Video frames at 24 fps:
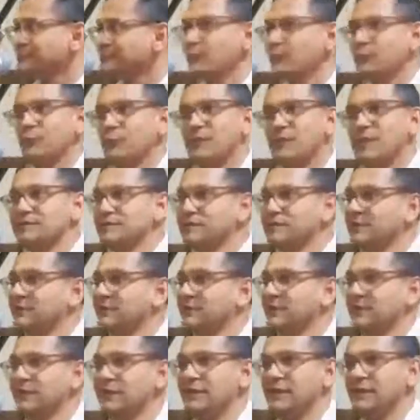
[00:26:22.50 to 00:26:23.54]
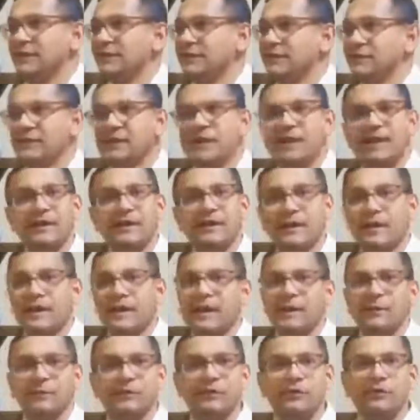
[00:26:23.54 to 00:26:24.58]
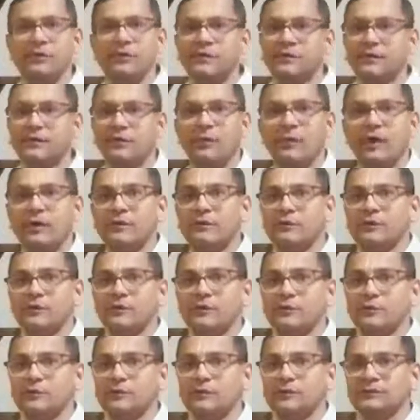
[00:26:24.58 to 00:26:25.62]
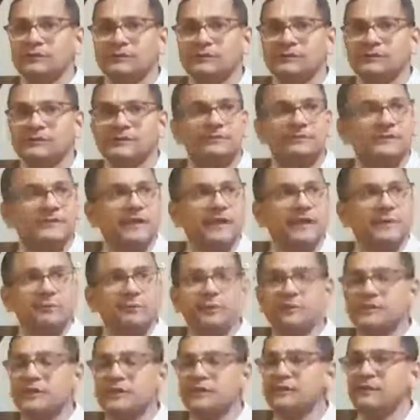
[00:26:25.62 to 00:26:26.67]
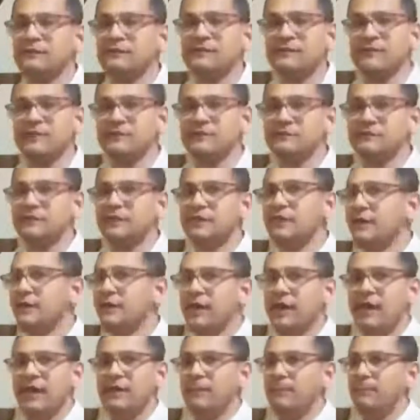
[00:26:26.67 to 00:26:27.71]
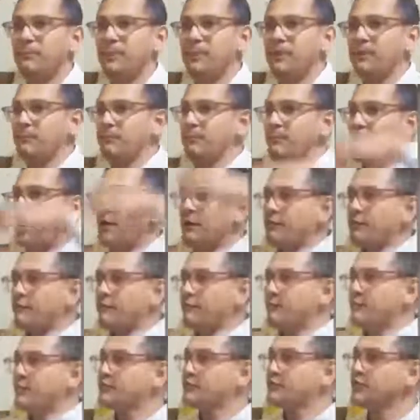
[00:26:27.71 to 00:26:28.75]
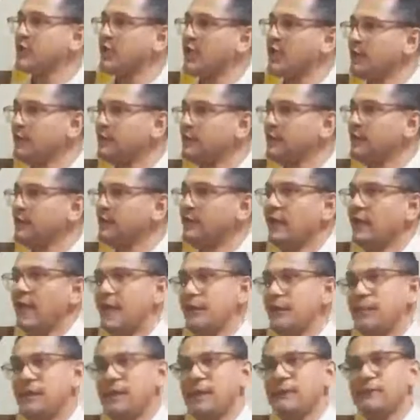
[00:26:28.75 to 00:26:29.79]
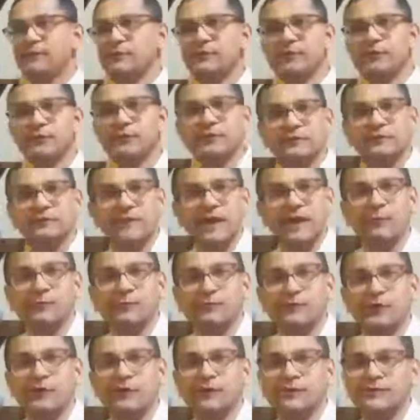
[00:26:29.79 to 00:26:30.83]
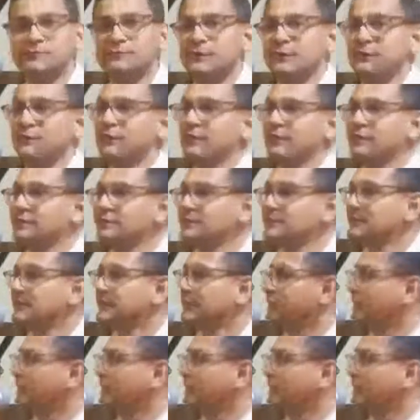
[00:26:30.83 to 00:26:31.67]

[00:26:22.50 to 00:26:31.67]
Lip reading: we basically kind of got a book, wandered into a temple Sunday feast, ate a big mountain of prasad, and became devotees. That was our experience.